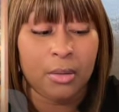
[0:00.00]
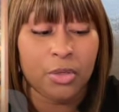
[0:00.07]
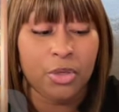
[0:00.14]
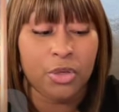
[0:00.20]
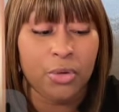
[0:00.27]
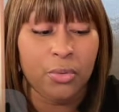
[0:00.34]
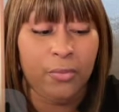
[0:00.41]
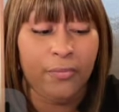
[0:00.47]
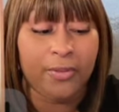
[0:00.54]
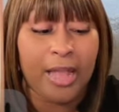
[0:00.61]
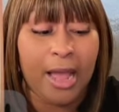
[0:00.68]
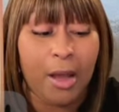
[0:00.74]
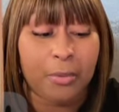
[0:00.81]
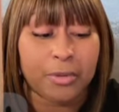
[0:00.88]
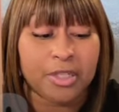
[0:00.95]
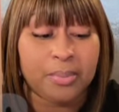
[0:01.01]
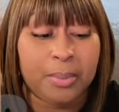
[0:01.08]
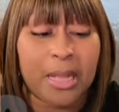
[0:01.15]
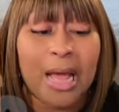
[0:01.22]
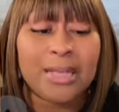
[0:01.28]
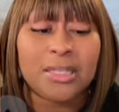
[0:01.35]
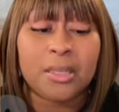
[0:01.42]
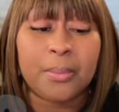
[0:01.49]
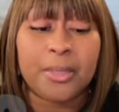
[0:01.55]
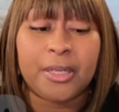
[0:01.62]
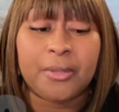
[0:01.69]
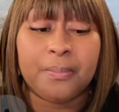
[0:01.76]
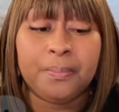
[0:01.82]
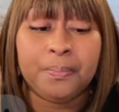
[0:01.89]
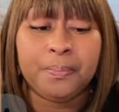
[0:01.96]
new flowers
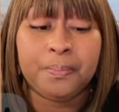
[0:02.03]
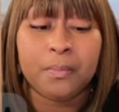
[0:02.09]
blossoming.